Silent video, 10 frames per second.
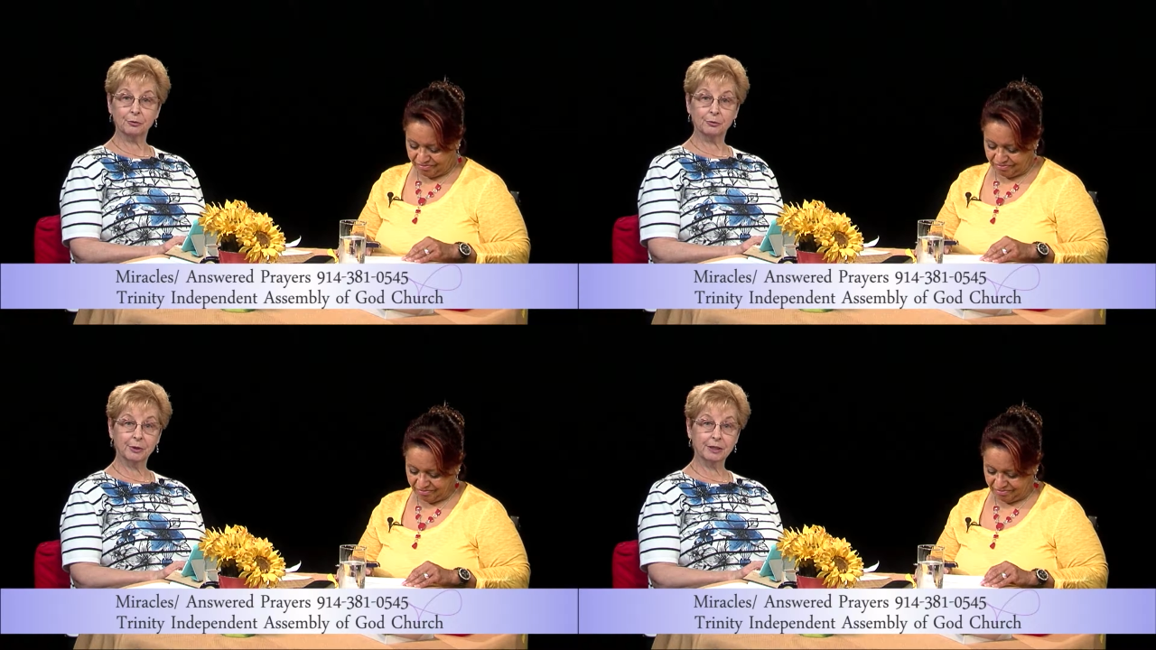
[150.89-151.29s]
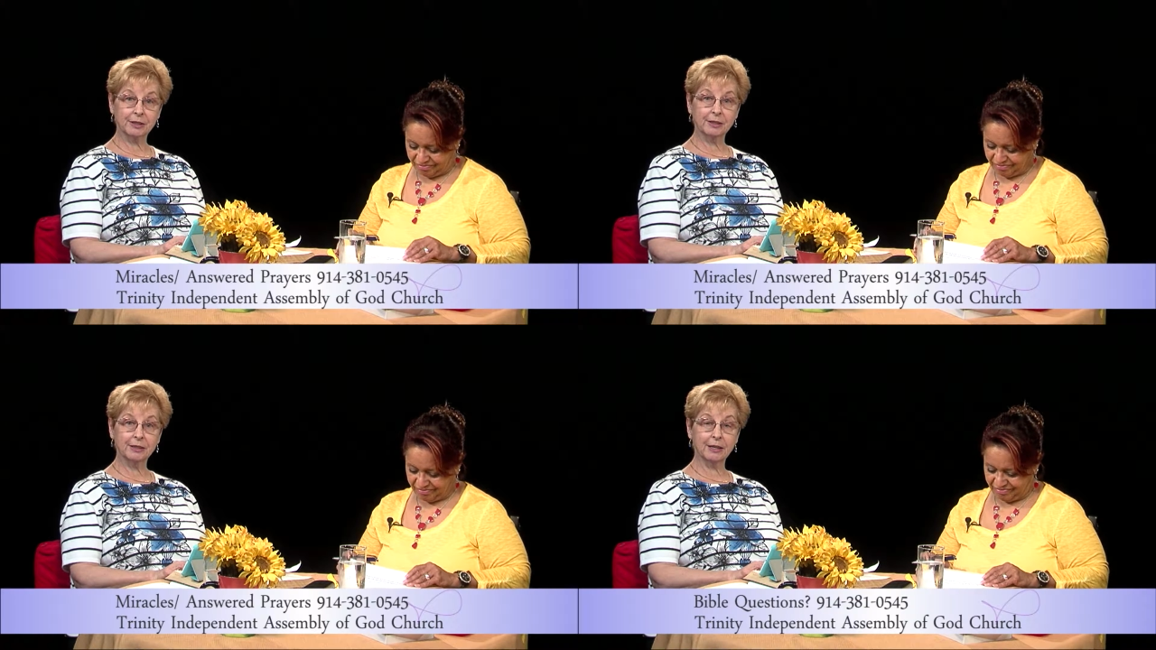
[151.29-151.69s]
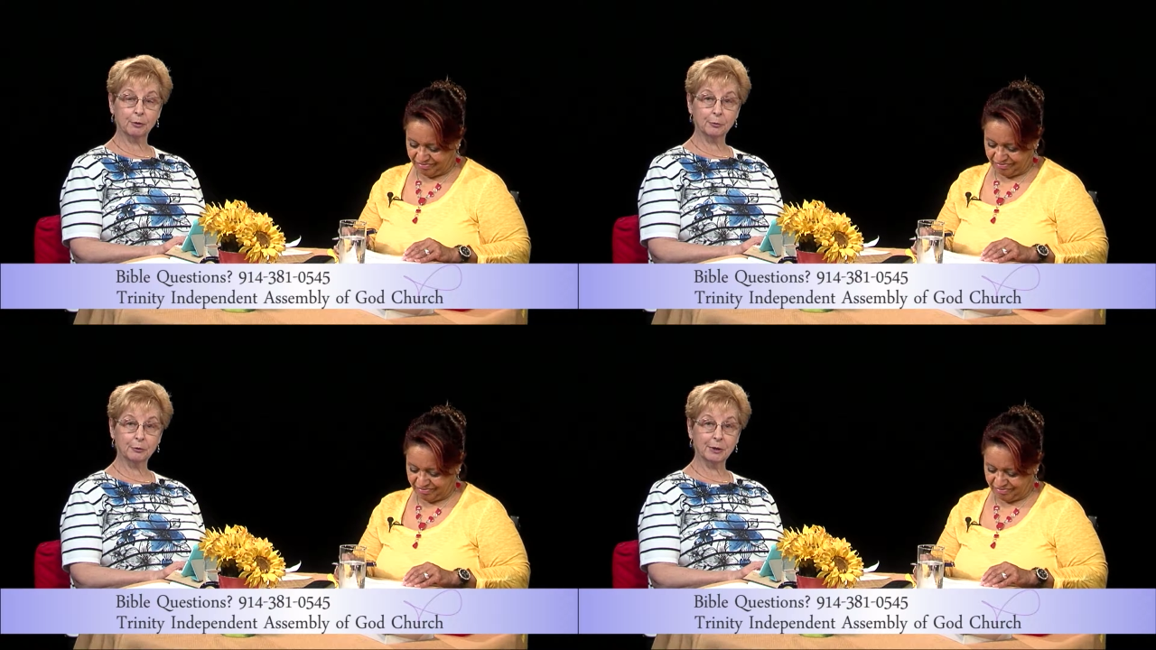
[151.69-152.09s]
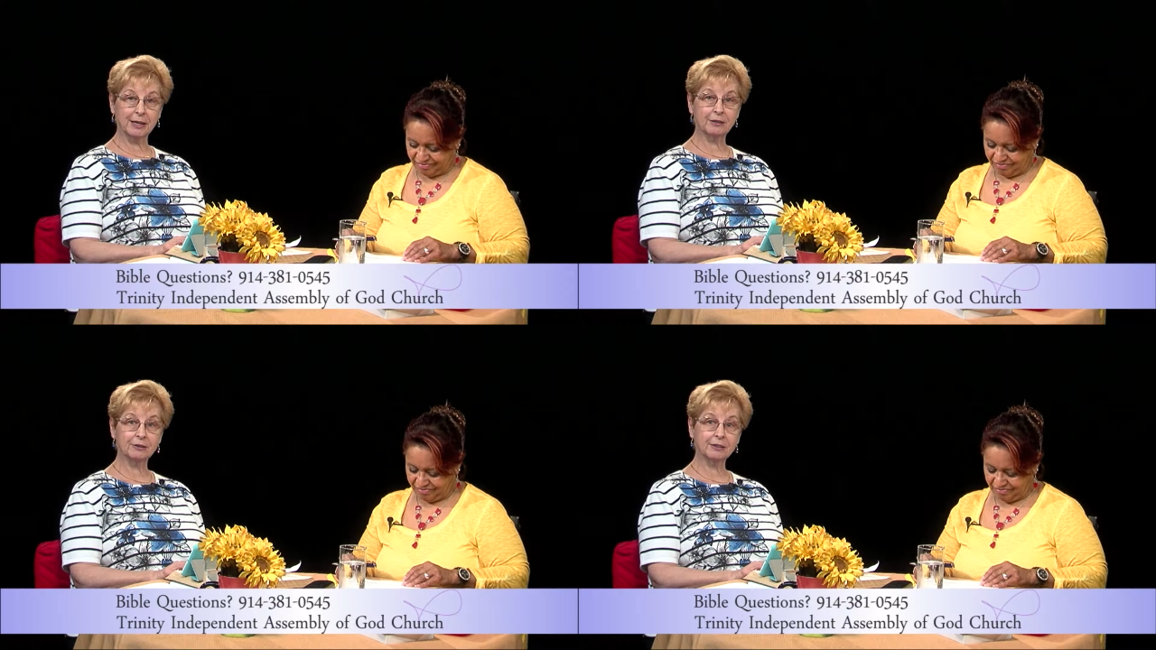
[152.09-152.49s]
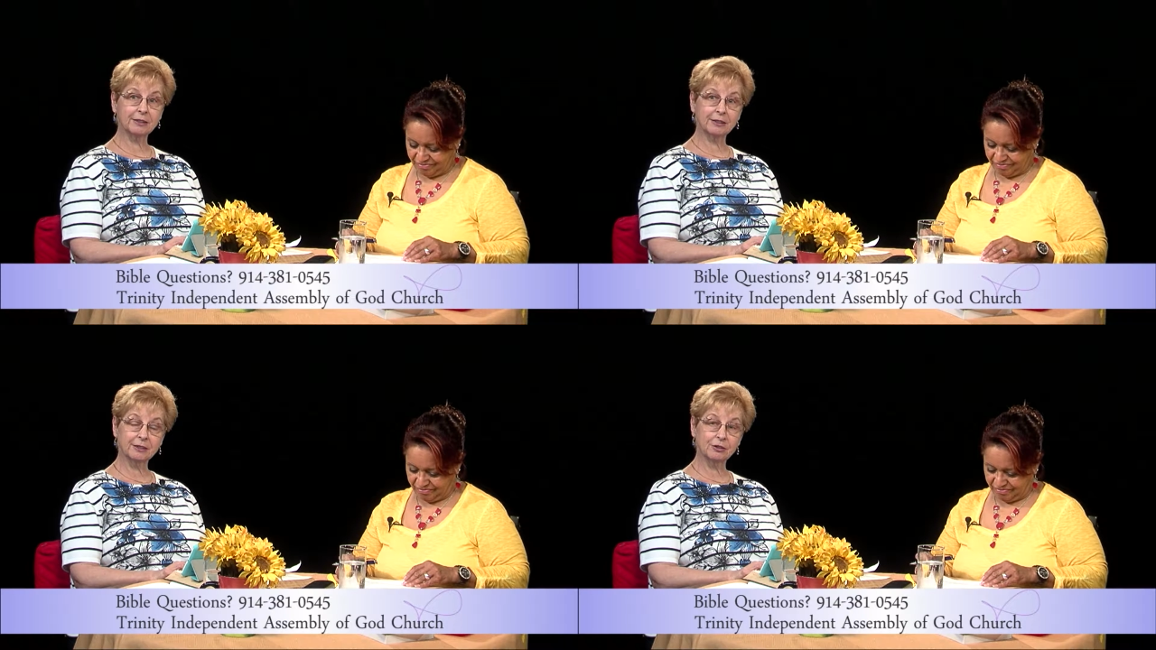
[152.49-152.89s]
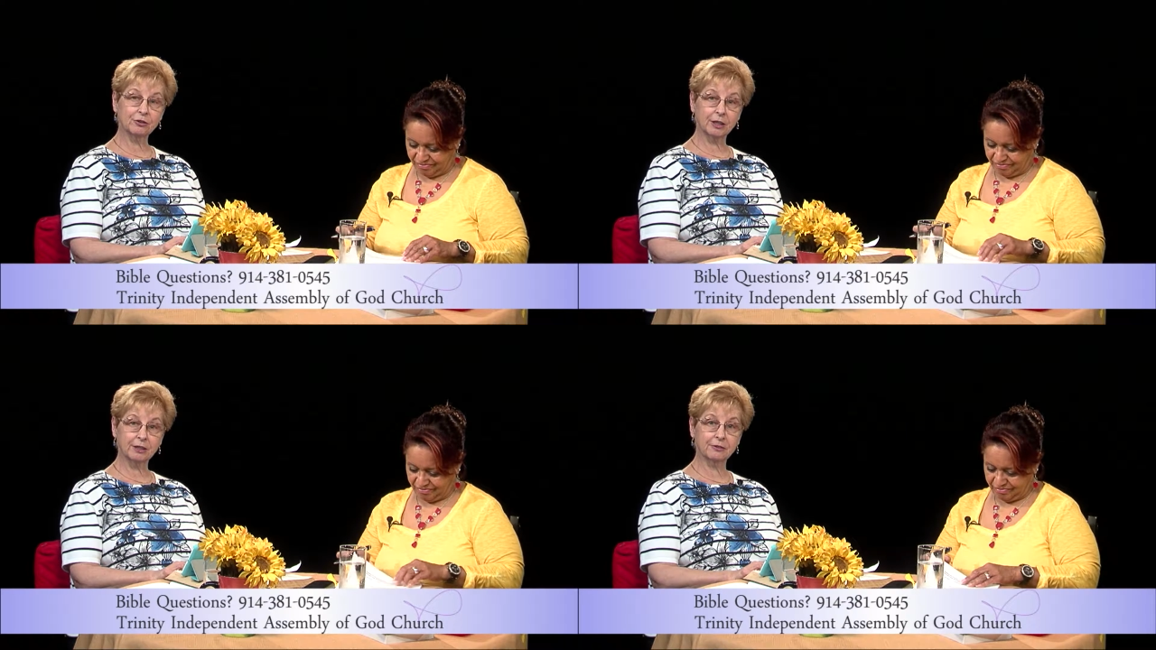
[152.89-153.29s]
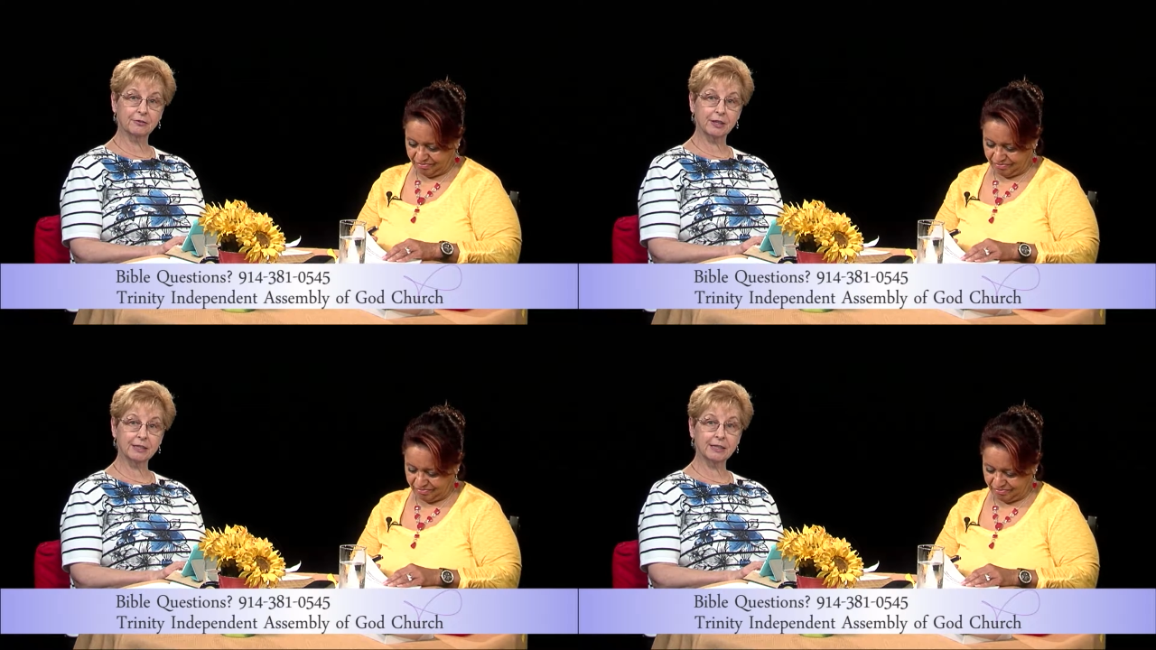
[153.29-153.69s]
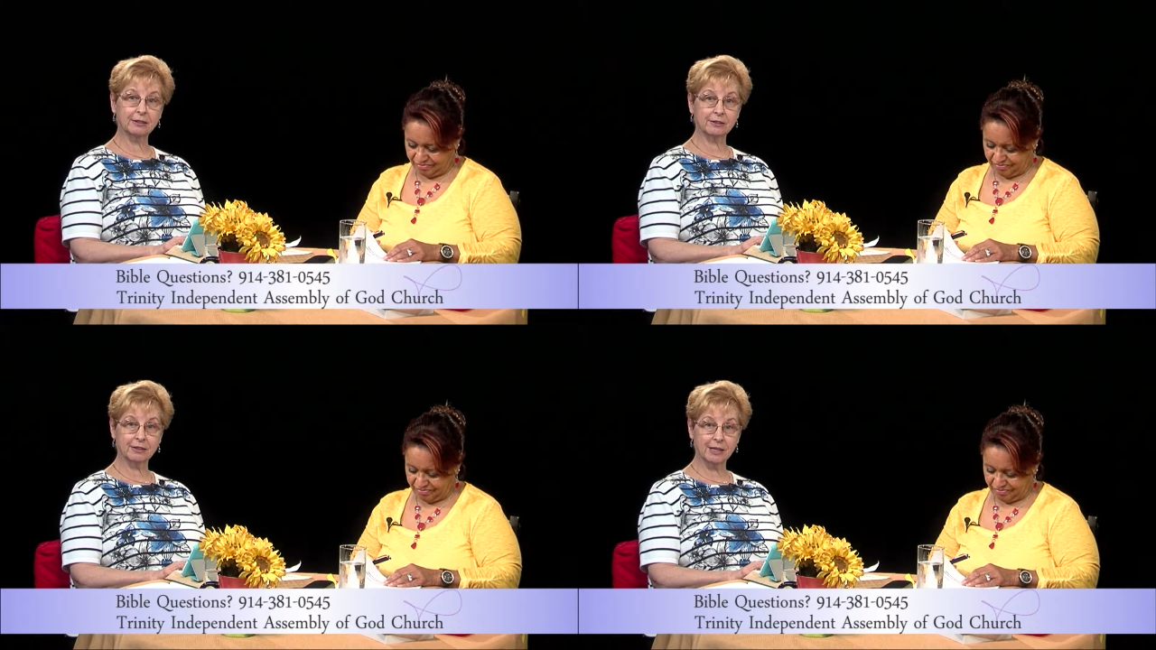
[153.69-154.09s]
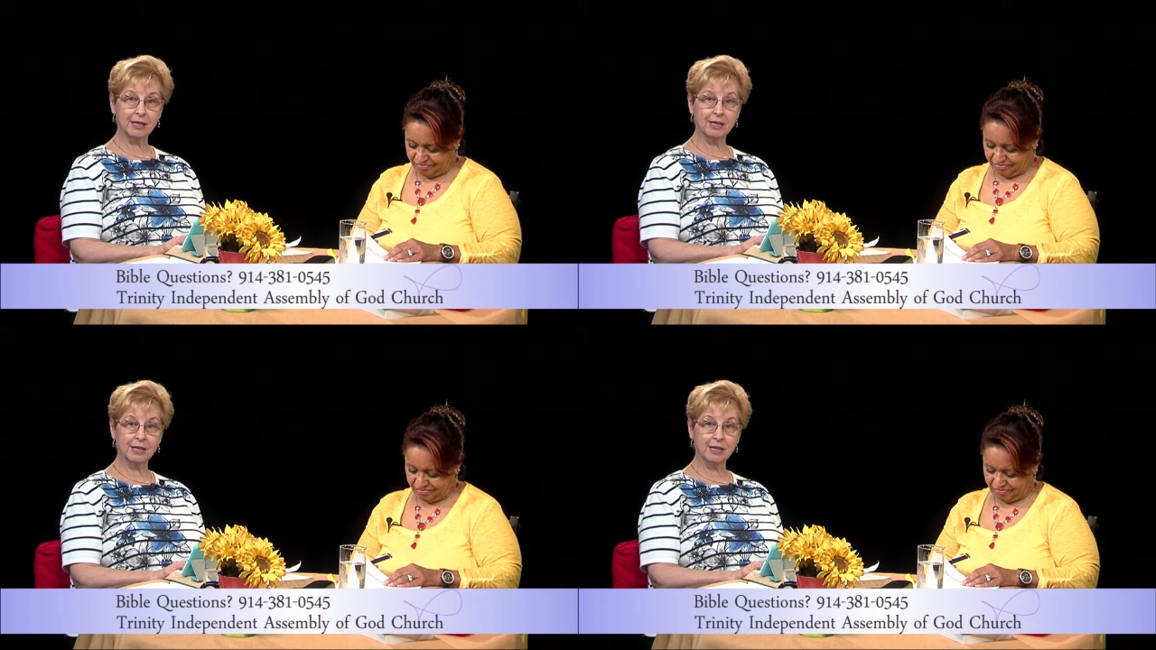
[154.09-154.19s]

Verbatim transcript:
Speaker 1: we could help you out and try to find out the